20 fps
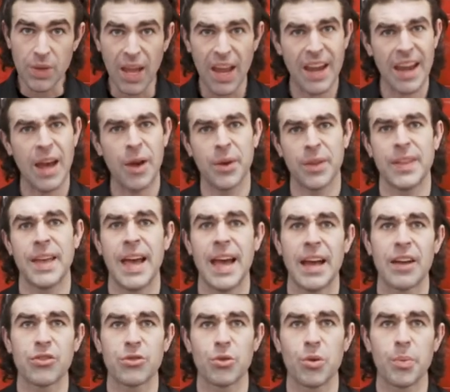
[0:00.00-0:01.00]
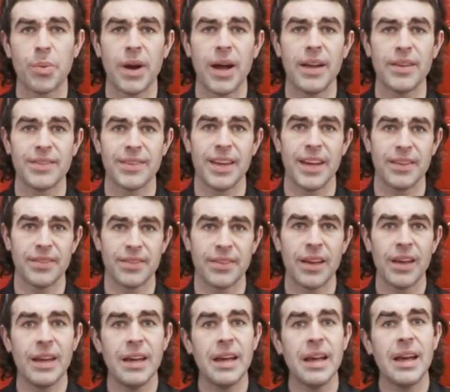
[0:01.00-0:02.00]
Now, in the actual process,
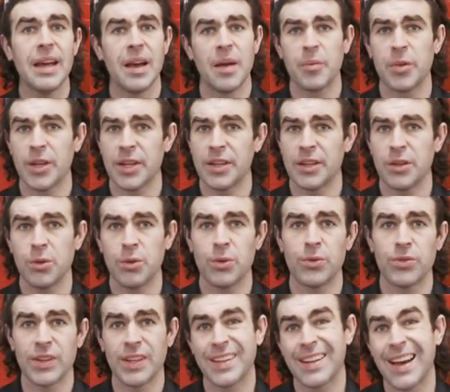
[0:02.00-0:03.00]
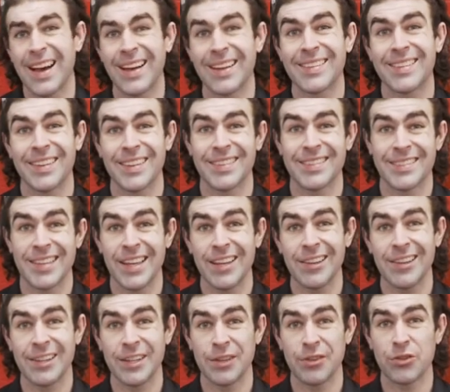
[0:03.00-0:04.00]
I'm going to use an
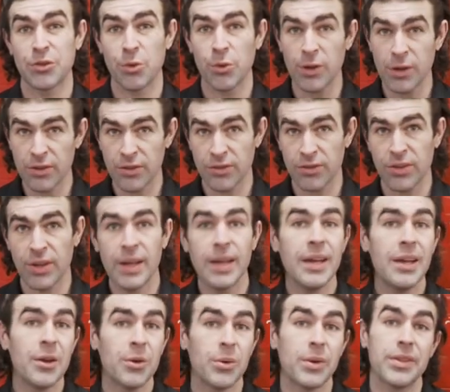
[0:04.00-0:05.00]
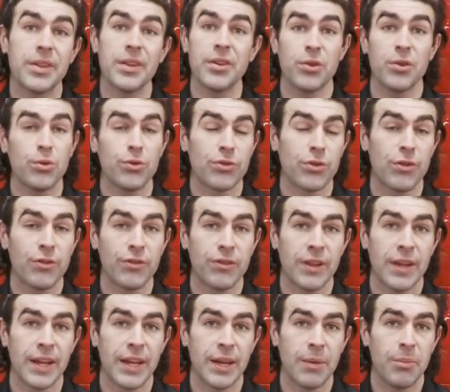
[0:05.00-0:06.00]
oxyacetylene torch with a neutral
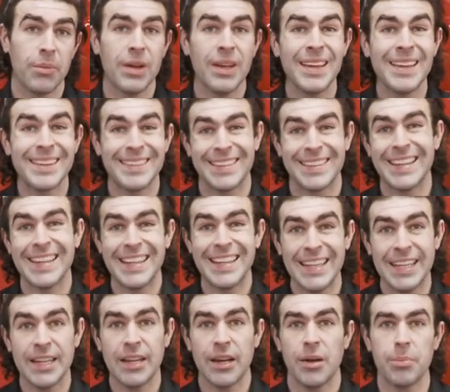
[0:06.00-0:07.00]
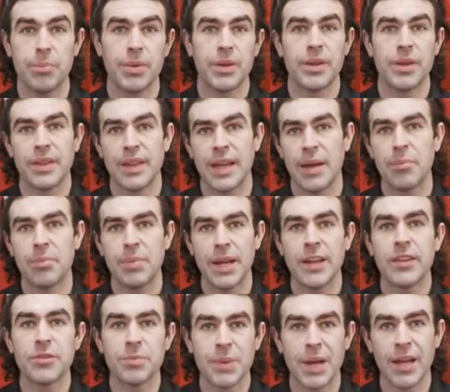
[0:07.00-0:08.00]
flame to heat up that
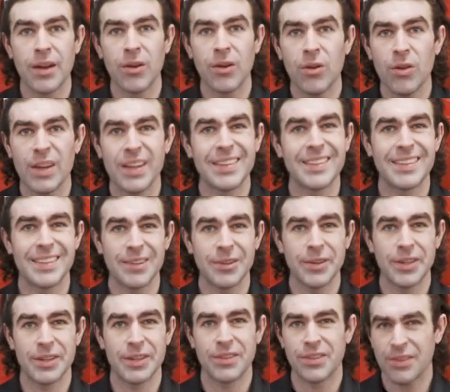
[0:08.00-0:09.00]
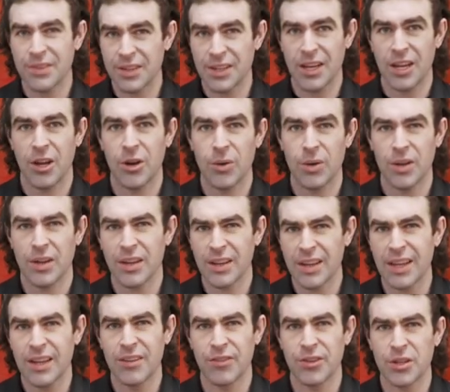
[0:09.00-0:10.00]
base metal until it's,
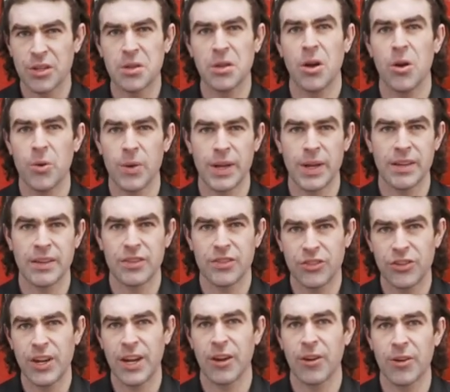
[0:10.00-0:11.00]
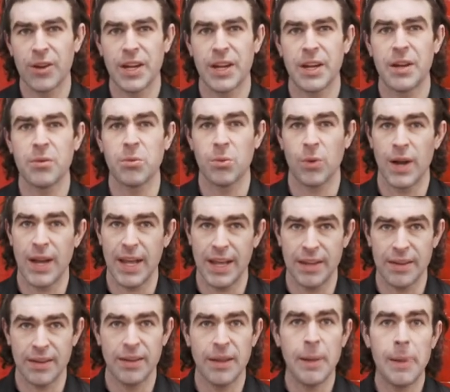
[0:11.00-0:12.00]
kind of a glowing cherry
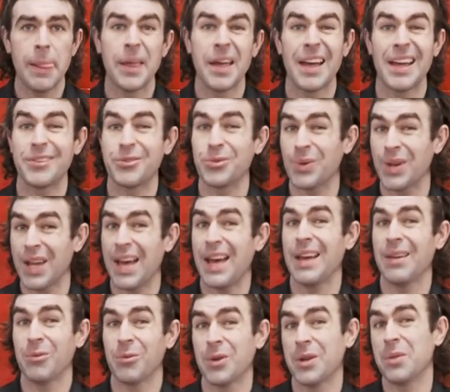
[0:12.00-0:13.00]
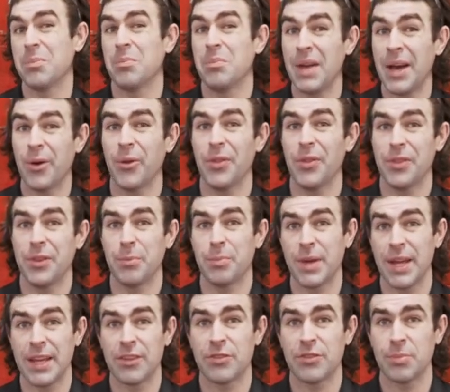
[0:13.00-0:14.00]
red. I do not want to melt the
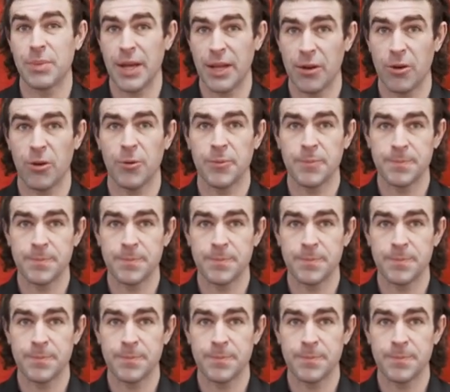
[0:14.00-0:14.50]
base metal.